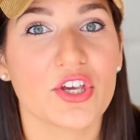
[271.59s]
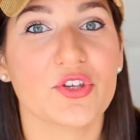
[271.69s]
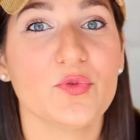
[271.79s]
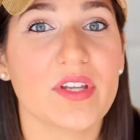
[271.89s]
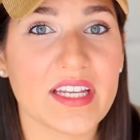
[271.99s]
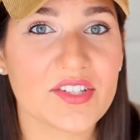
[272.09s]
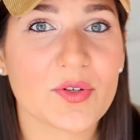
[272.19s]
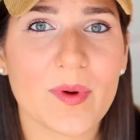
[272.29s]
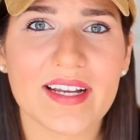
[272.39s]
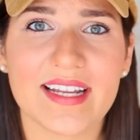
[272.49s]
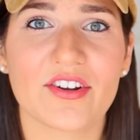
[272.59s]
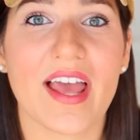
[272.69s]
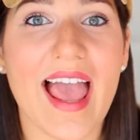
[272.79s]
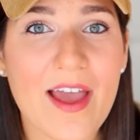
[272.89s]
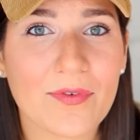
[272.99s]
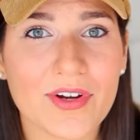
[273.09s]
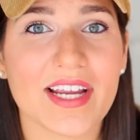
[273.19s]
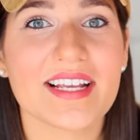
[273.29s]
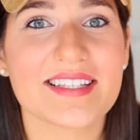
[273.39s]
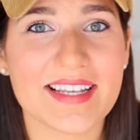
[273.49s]
You need to write down
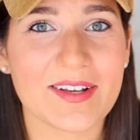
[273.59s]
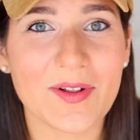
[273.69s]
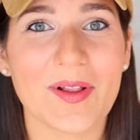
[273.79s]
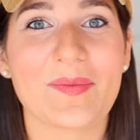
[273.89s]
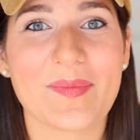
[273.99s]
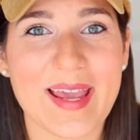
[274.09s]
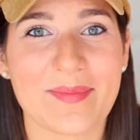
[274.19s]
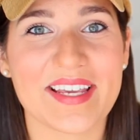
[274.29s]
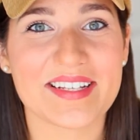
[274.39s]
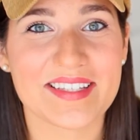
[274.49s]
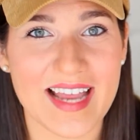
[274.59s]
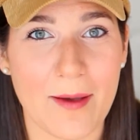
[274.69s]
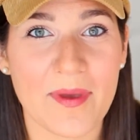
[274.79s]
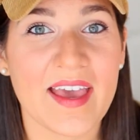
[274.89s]
every single baby step.